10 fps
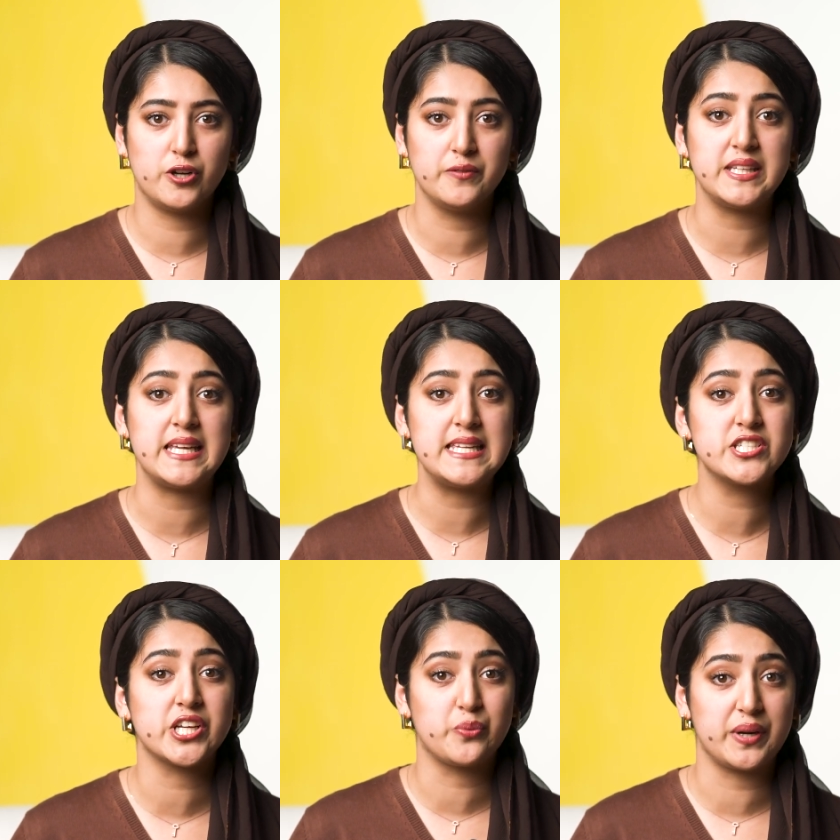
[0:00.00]
of the
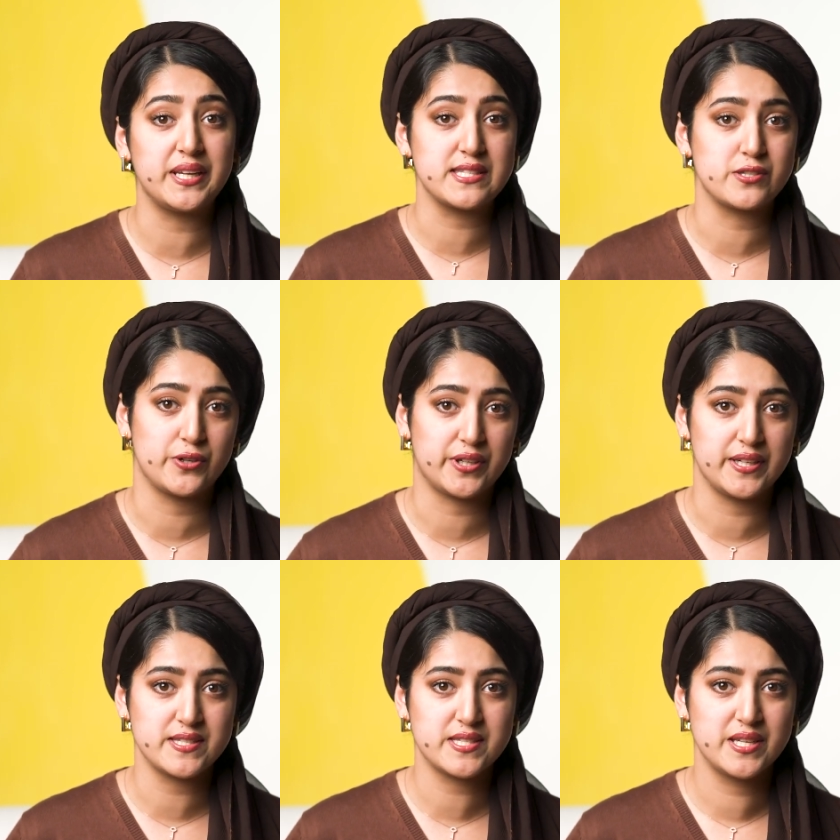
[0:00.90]
integrated
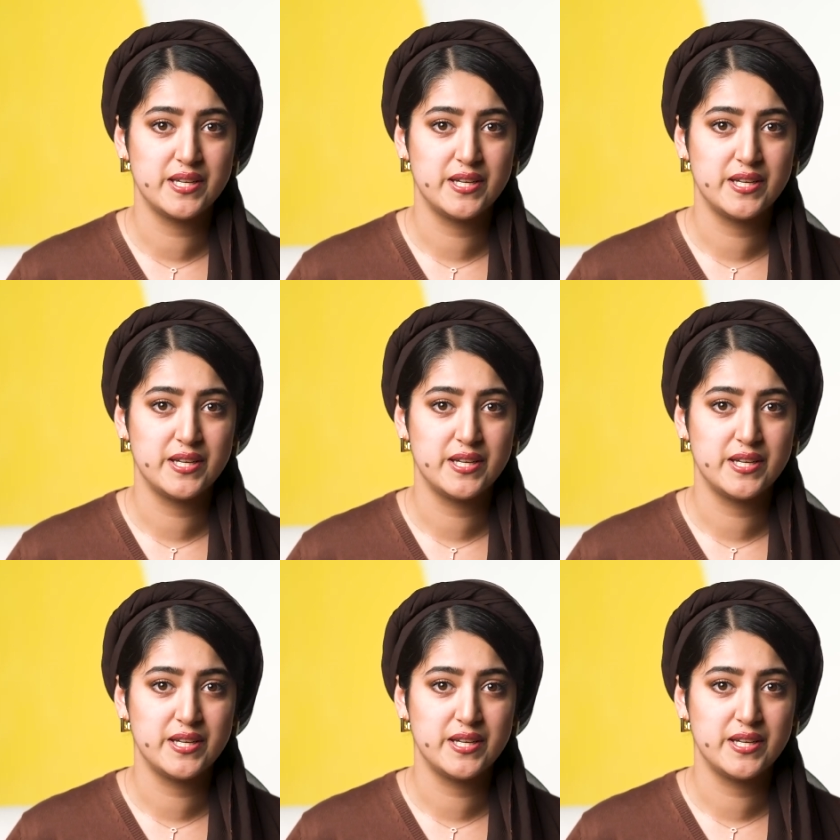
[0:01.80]
circuits,